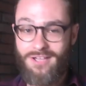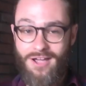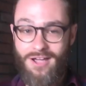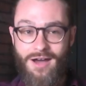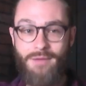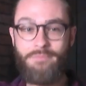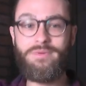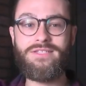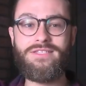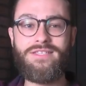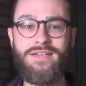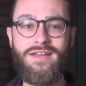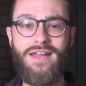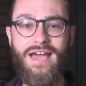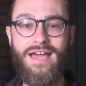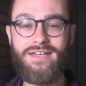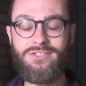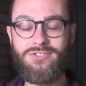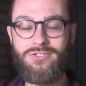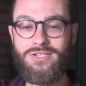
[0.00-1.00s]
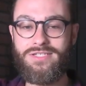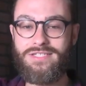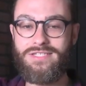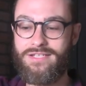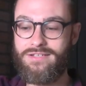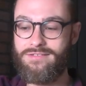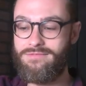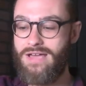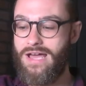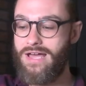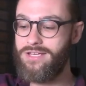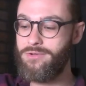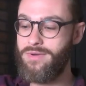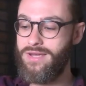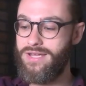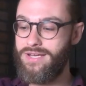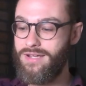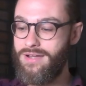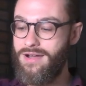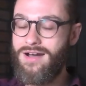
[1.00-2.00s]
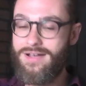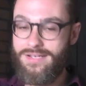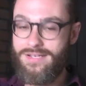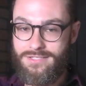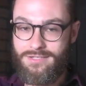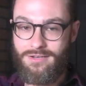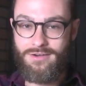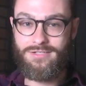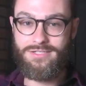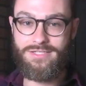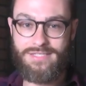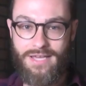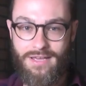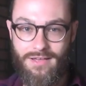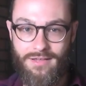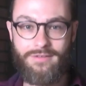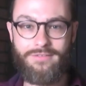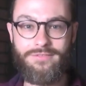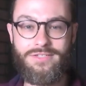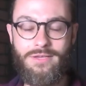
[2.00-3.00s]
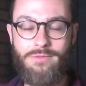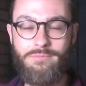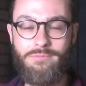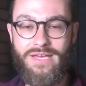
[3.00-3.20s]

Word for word: competent at just evaluating us ourselves